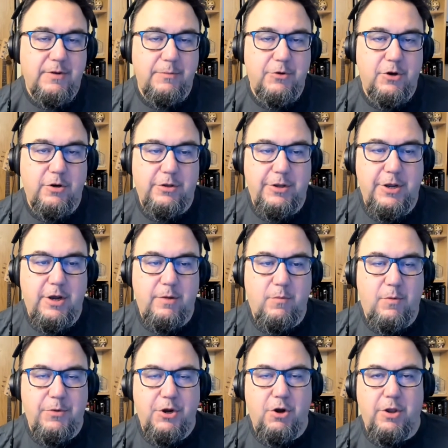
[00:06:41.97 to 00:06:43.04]
I'm currently on what
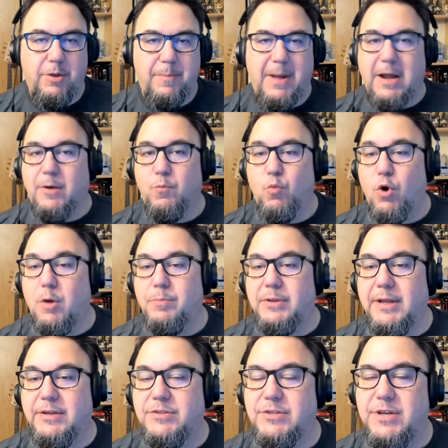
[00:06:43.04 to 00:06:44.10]
we call the Modern
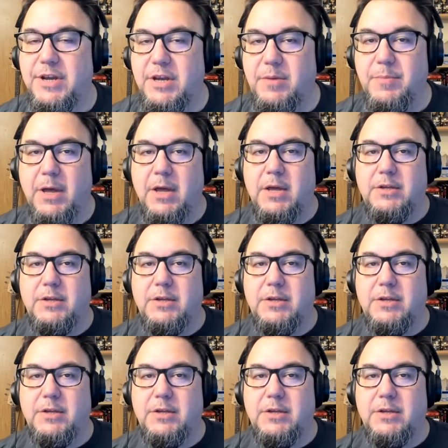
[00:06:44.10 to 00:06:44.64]
Workplace team.